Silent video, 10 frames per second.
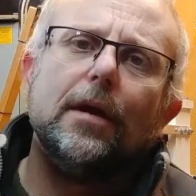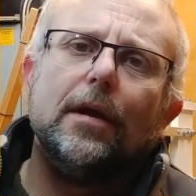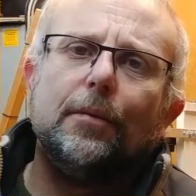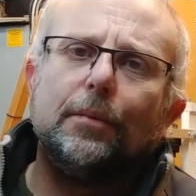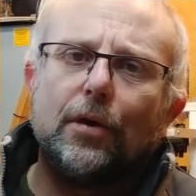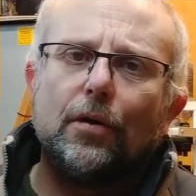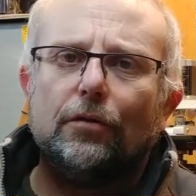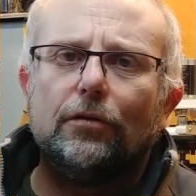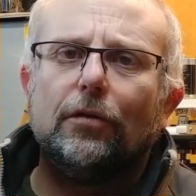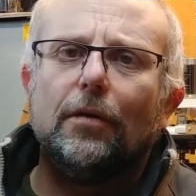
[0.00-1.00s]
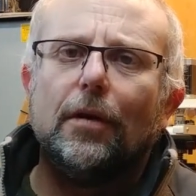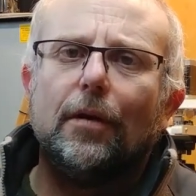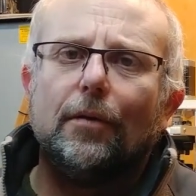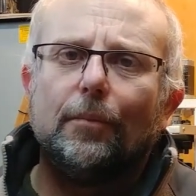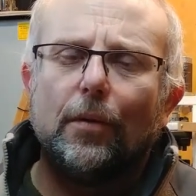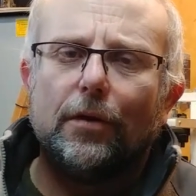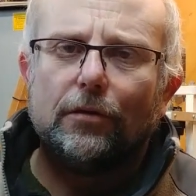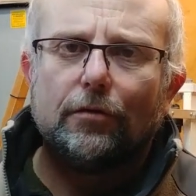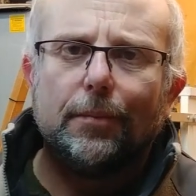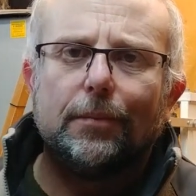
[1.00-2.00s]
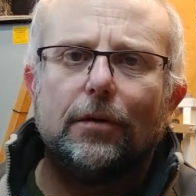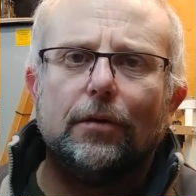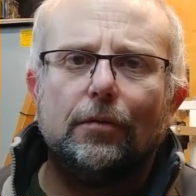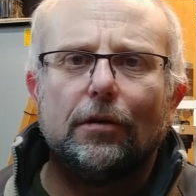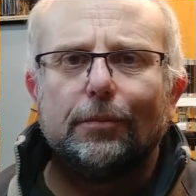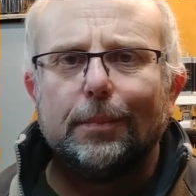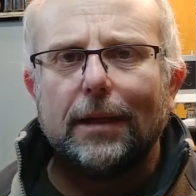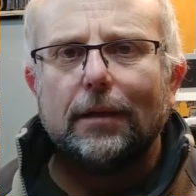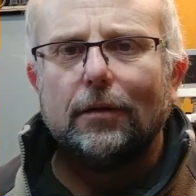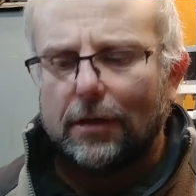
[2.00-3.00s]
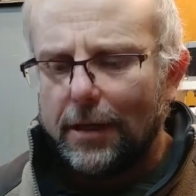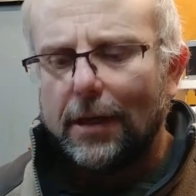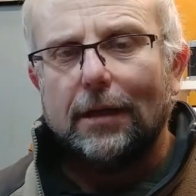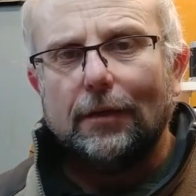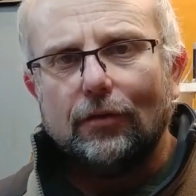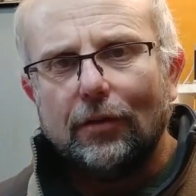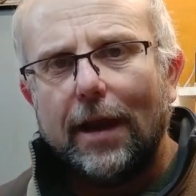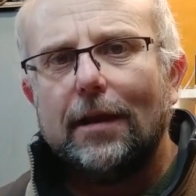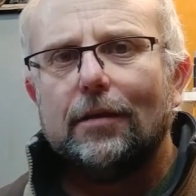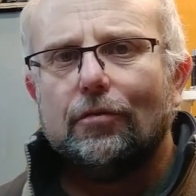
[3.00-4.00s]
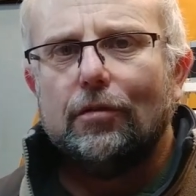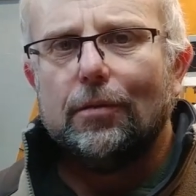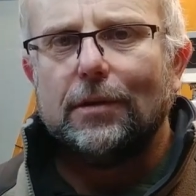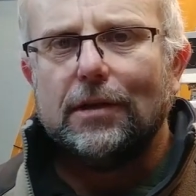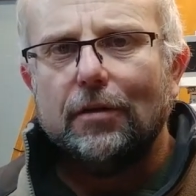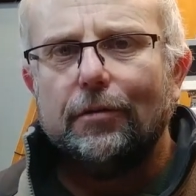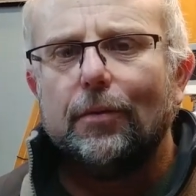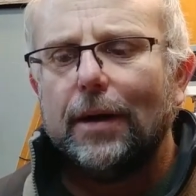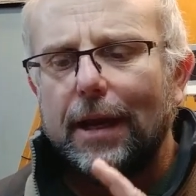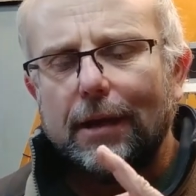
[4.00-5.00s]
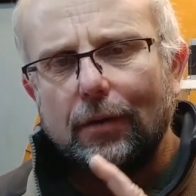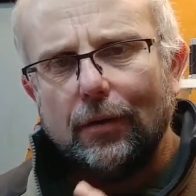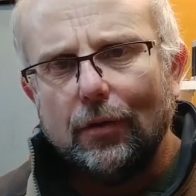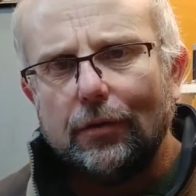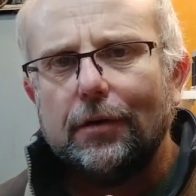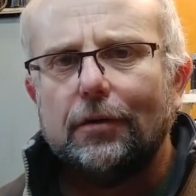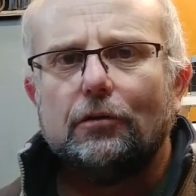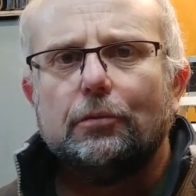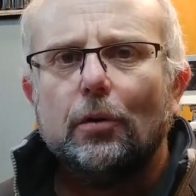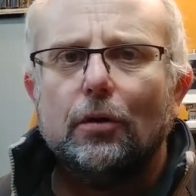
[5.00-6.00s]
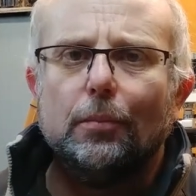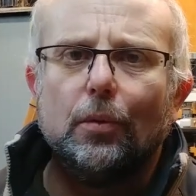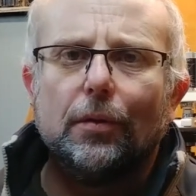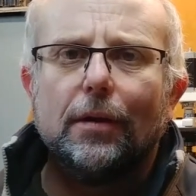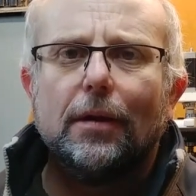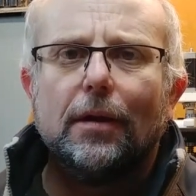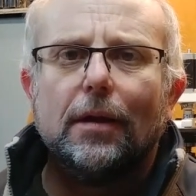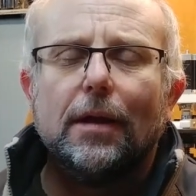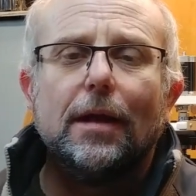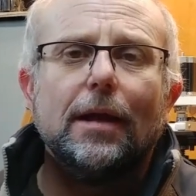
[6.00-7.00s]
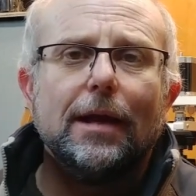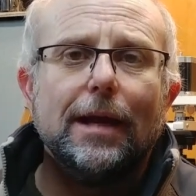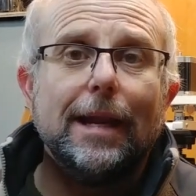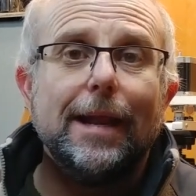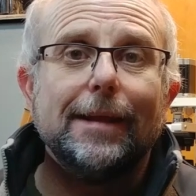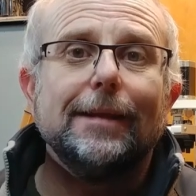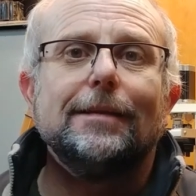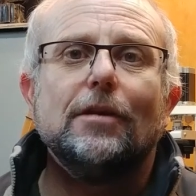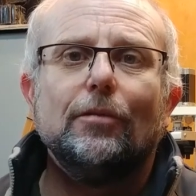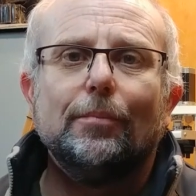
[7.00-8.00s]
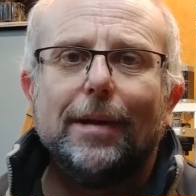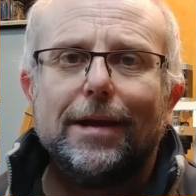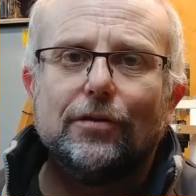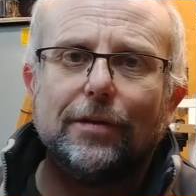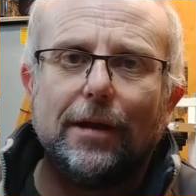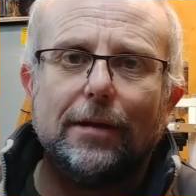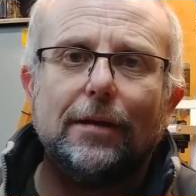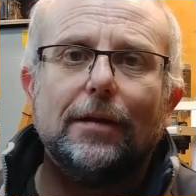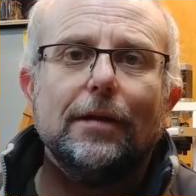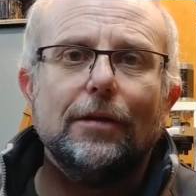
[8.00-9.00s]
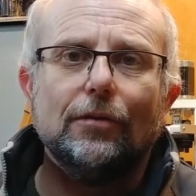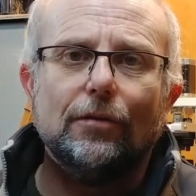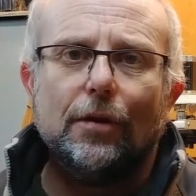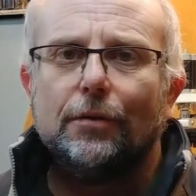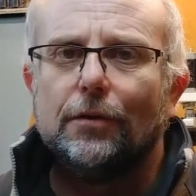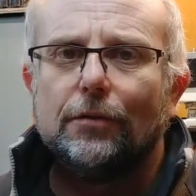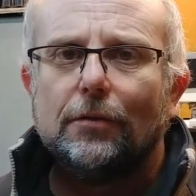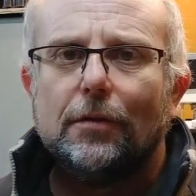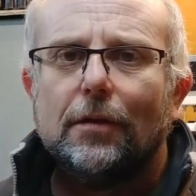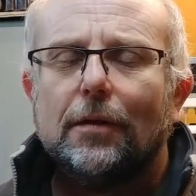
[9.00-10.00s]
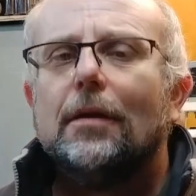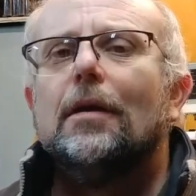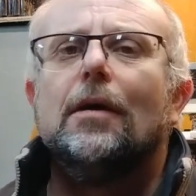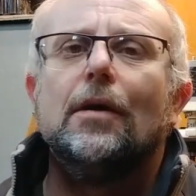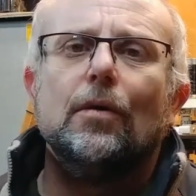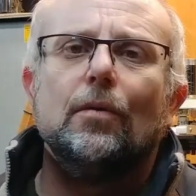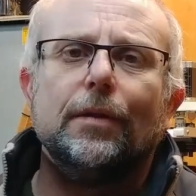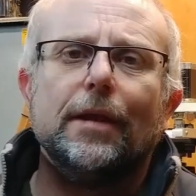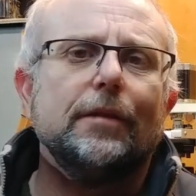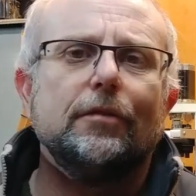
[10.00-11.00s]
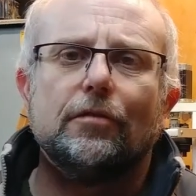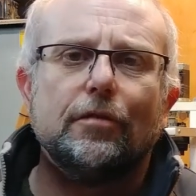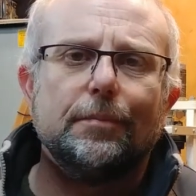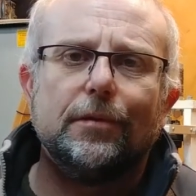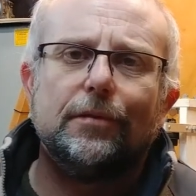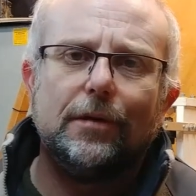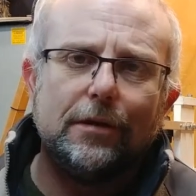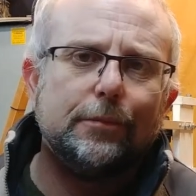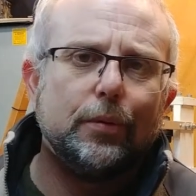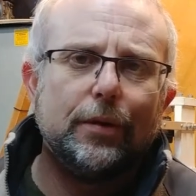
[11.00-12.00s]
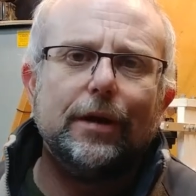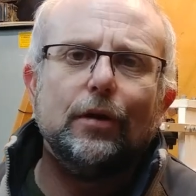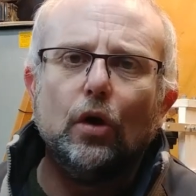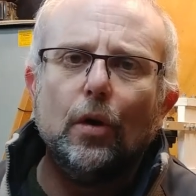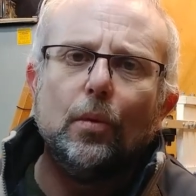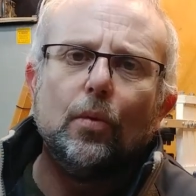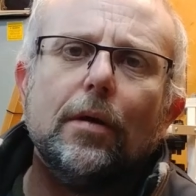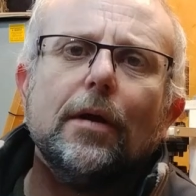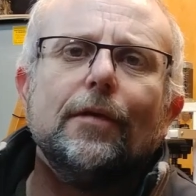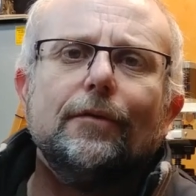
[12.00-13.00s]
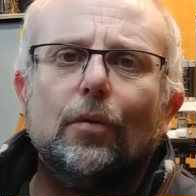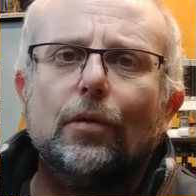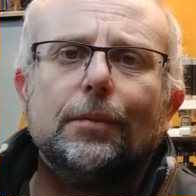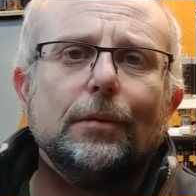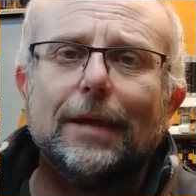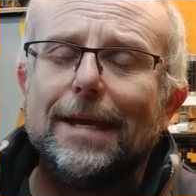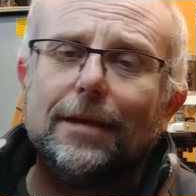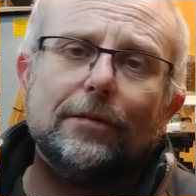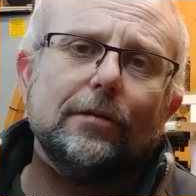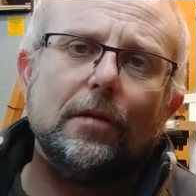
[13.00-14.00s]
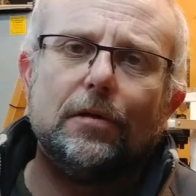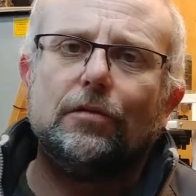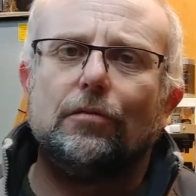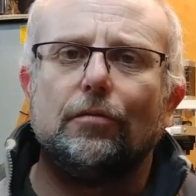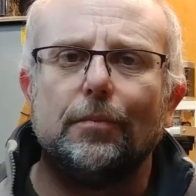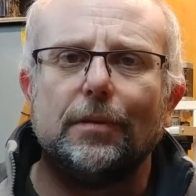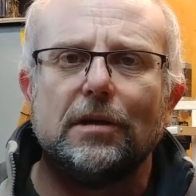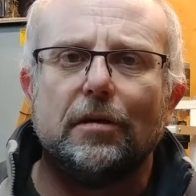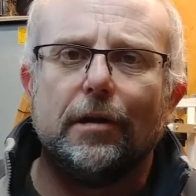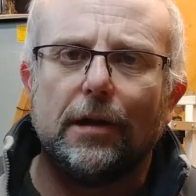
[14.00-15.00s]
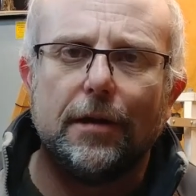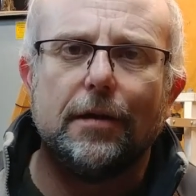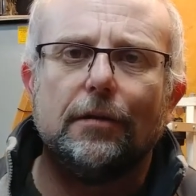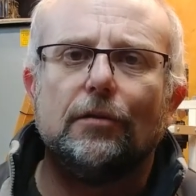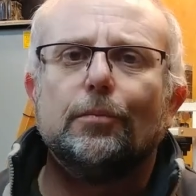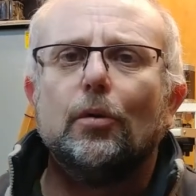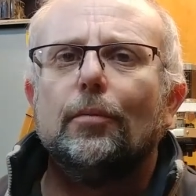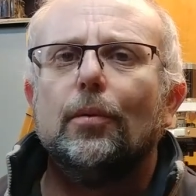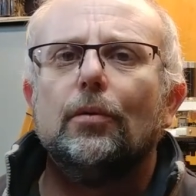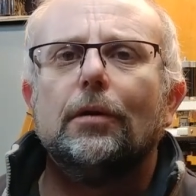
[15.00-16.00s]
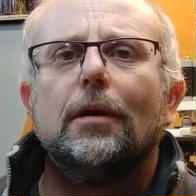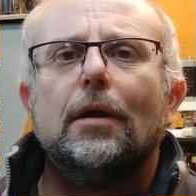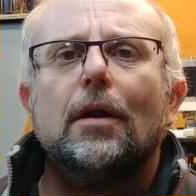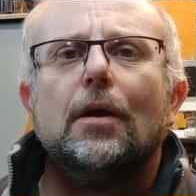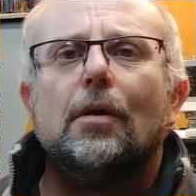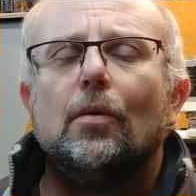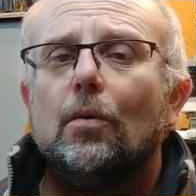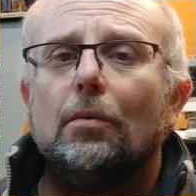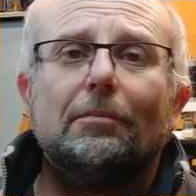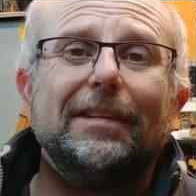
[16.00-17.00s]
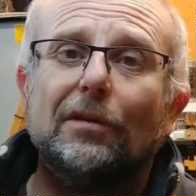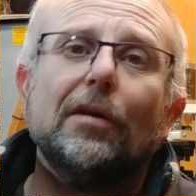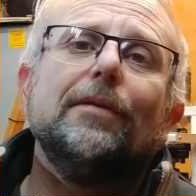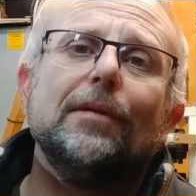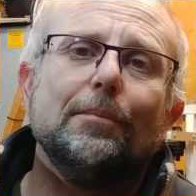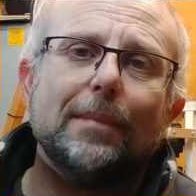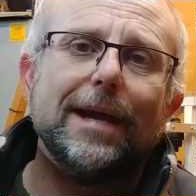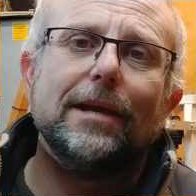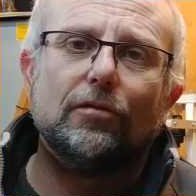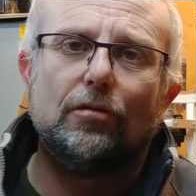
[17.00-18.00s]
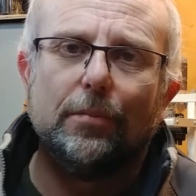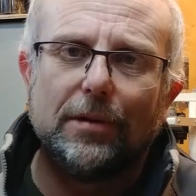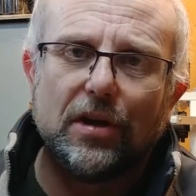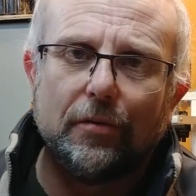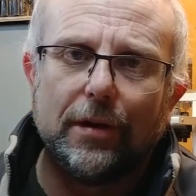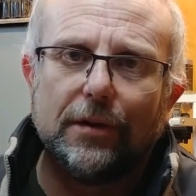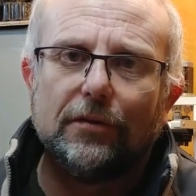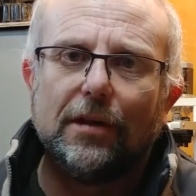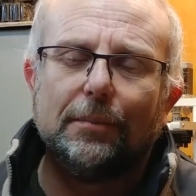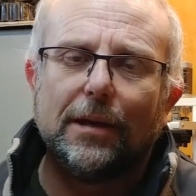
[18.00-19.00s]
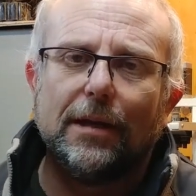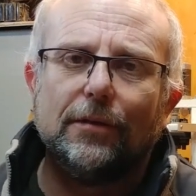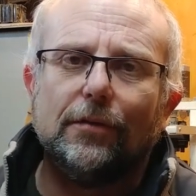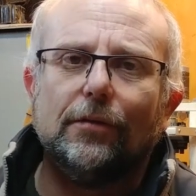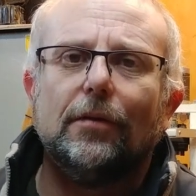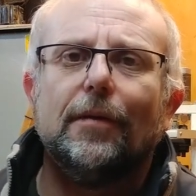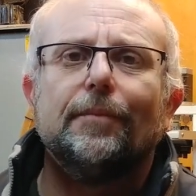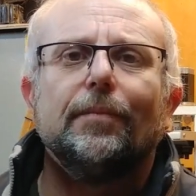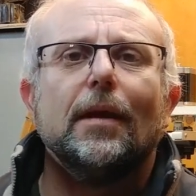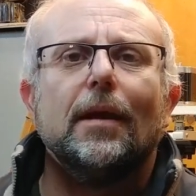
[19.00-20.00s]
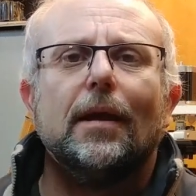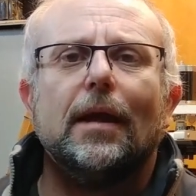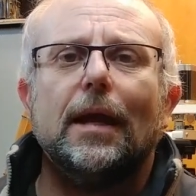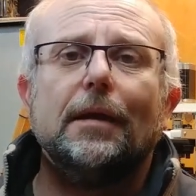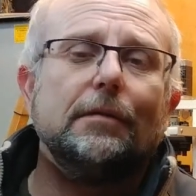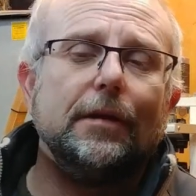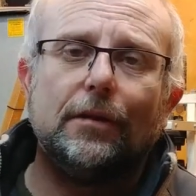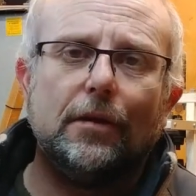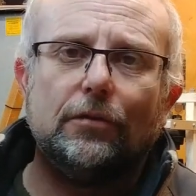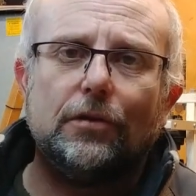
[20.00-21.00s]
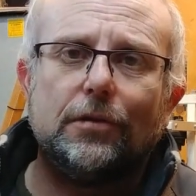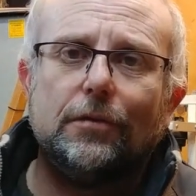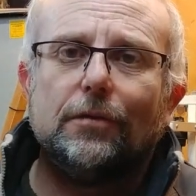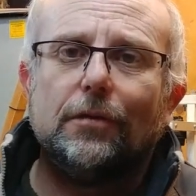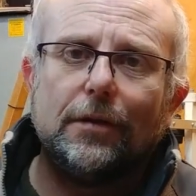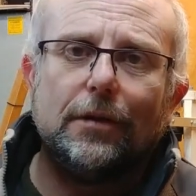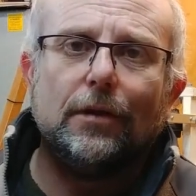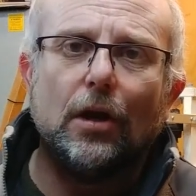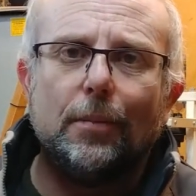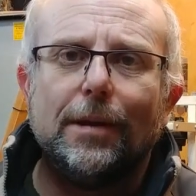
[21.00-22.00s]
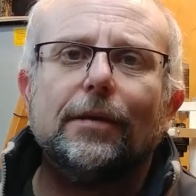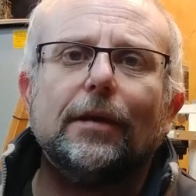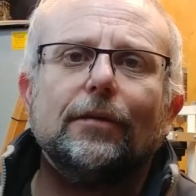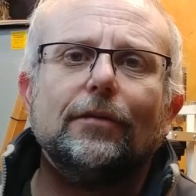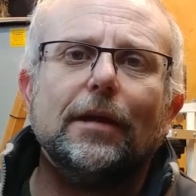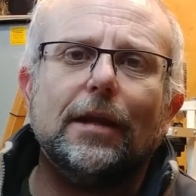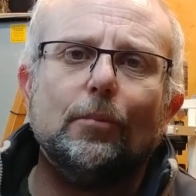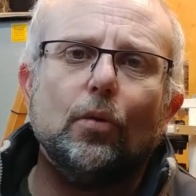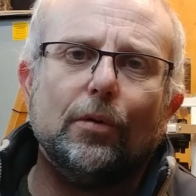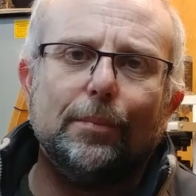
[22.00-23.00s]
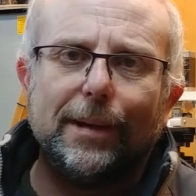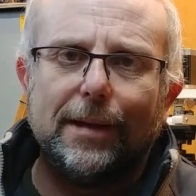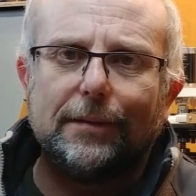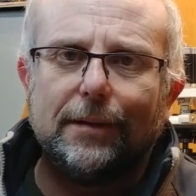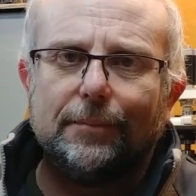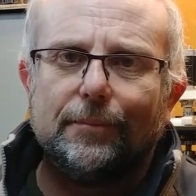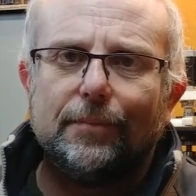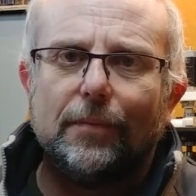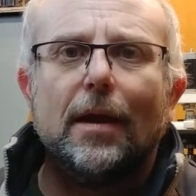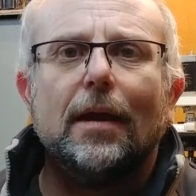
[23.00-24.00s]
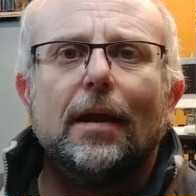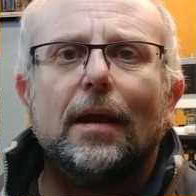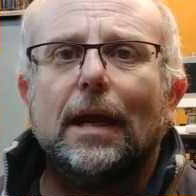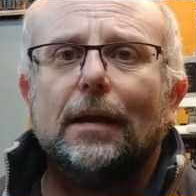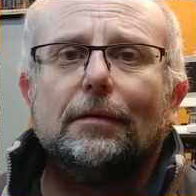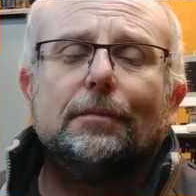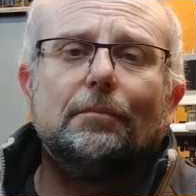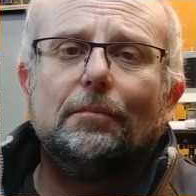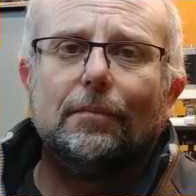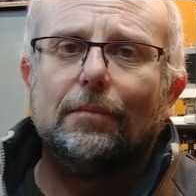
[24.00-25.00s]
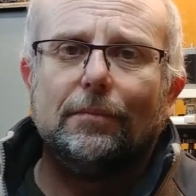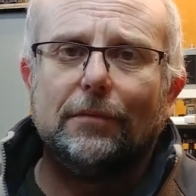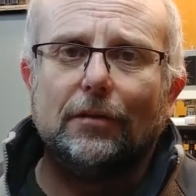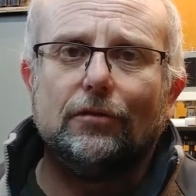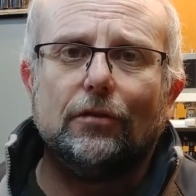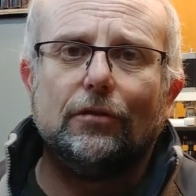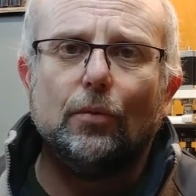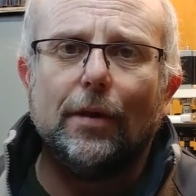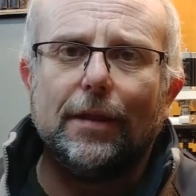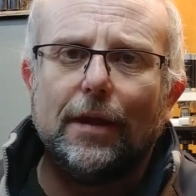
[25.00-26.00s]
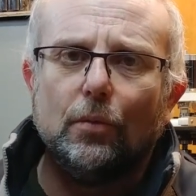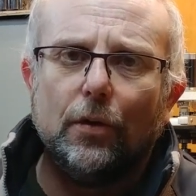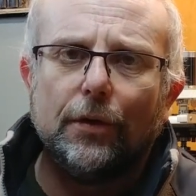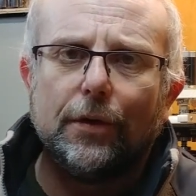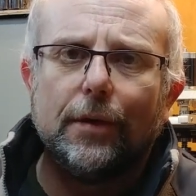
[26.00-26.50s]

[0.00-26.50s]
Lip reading: Because my script, you expect it to cut exactly through the material and not into the spoilboard. Anything that doesn't match that is noticed. With the other scripts, it's pretty normal for them to either slice through the material and into the spoilboard or not even make it through the material in some cases. And in those issues, nobody thinks any more about it. And that's just the way they work.